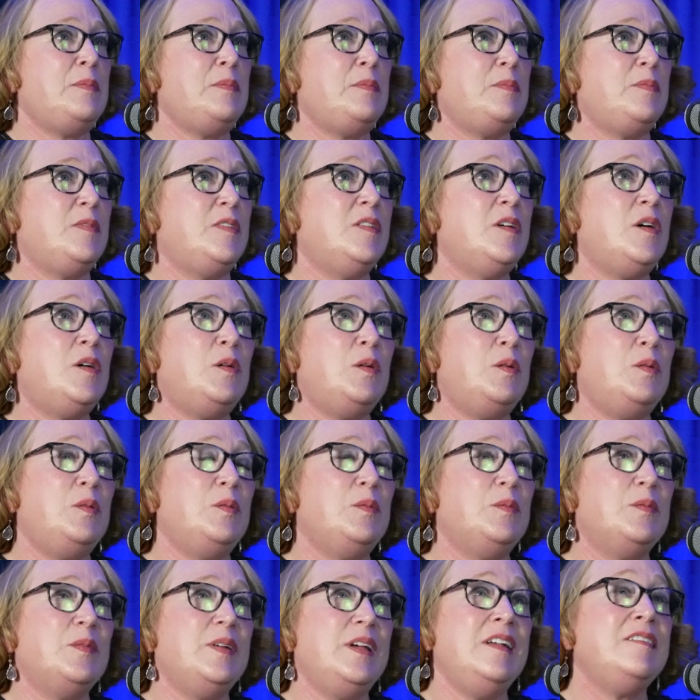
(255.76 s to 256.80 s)

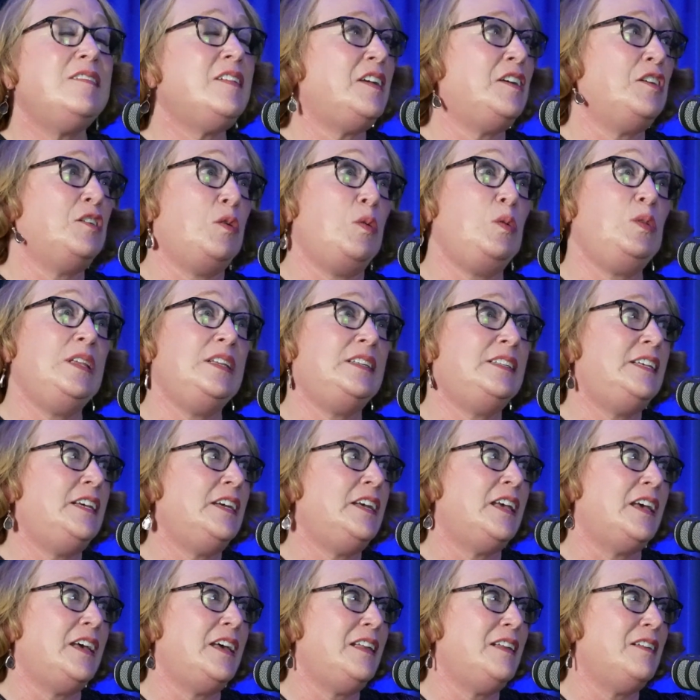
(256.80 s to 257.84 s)
So it's like a golden
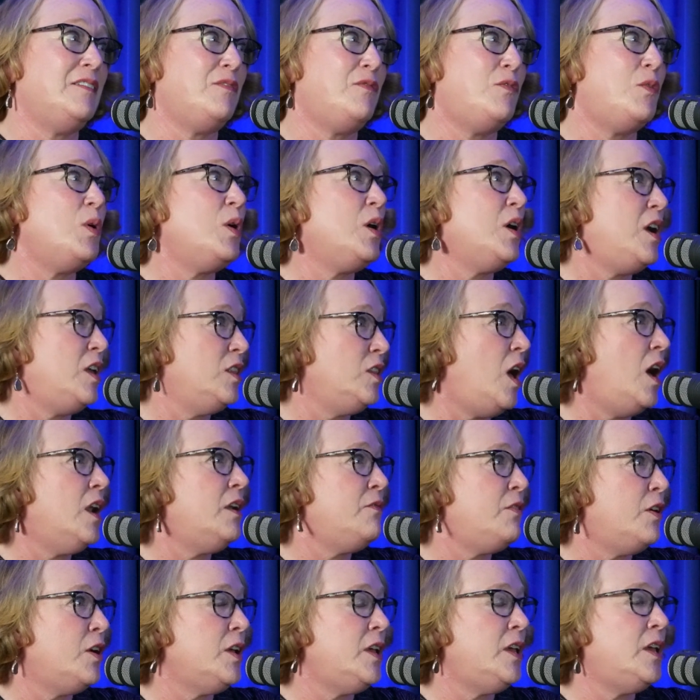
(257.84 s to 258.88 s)
ticket for a lot
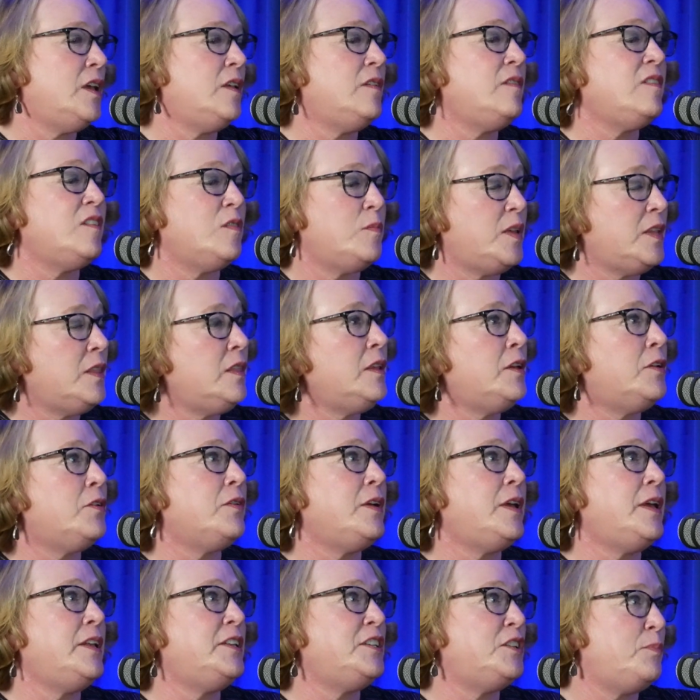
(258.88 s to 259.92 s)
of our kids to be
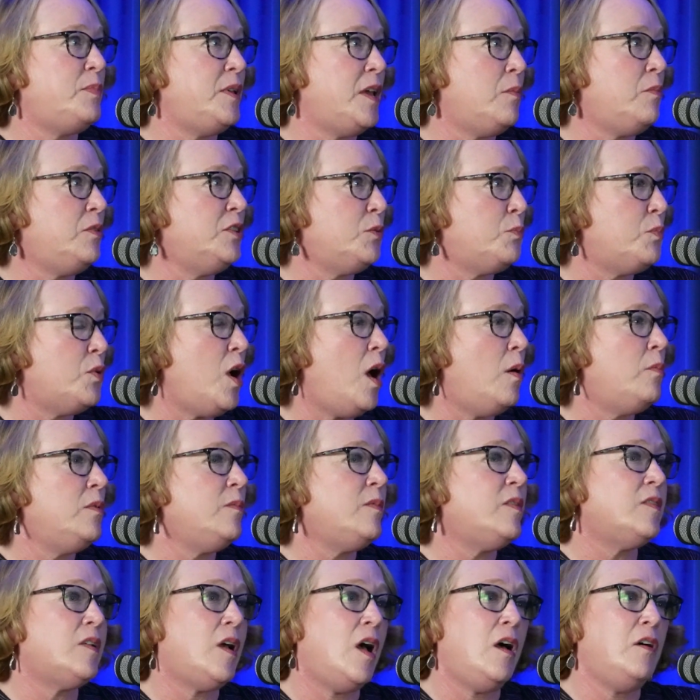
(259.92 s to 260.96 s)
literate, to be able to problem
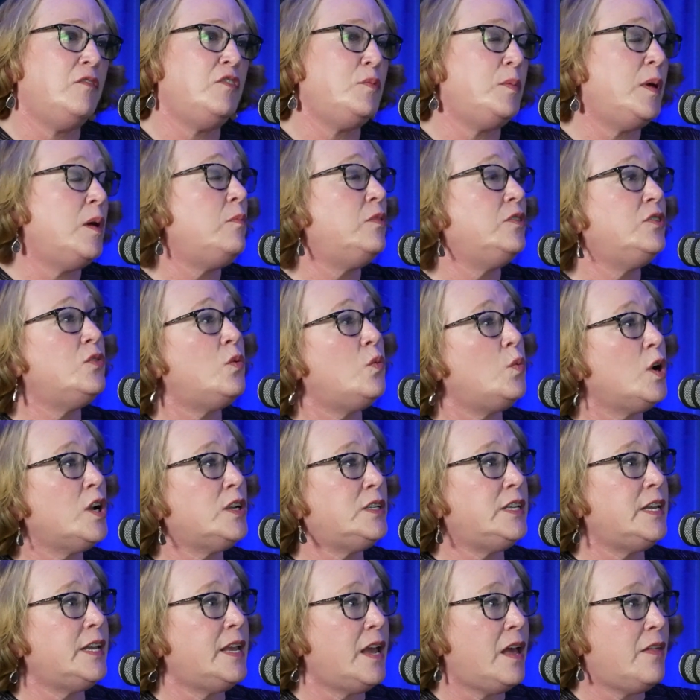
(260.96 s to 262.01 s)
solve, to be able to work
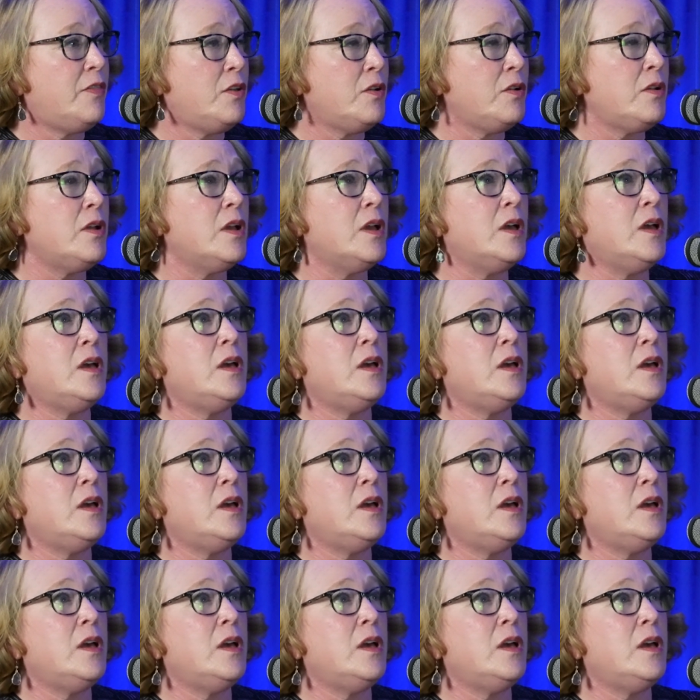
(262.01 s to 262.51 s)
together.